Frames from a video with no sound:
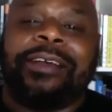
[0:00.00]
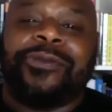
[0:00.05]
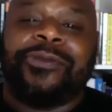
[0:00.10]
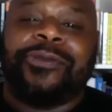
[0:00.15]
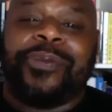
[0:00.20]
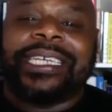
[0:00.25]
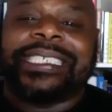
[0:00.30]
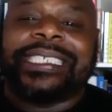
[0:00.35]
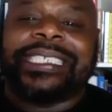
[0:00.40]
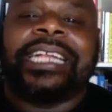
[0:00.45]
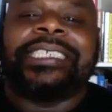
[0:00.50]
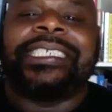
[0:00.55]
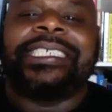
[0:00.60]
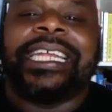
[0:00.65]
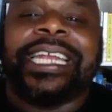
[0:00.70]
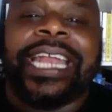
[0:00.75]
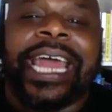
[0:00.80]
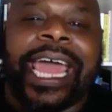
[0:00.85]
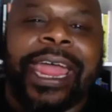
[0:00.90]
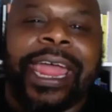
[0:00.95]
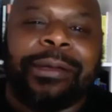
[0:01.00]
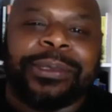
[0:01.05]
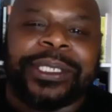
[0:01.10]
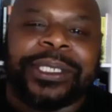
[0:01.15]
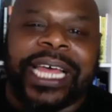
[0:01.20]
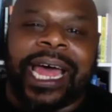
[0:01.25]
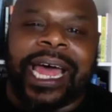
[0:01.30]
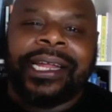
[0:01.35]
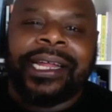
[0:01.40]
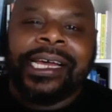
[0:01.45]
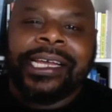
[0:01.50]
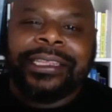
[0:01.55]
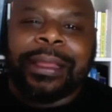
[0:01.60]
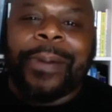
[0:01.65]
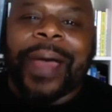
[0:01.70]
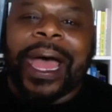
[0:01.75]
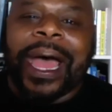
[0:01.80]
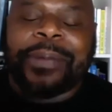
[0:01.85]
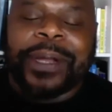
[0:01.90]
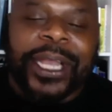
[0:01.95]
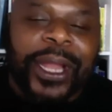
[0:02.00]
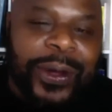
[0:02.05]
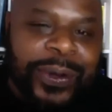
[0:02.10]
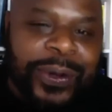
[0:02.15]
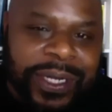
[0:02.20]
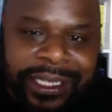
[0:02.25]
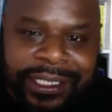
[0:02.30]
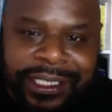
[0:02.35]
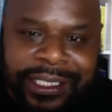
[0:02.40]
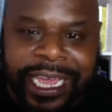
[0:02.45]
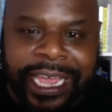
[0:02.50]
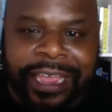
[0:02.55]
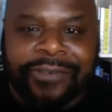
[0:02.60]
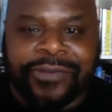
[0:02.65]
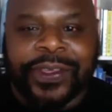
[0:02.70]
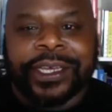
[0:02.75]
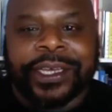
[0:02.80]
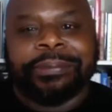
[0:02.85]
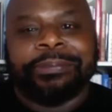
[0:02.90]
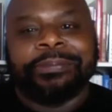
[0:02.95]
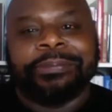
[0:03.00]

because that's the names that the Babylonians gave them.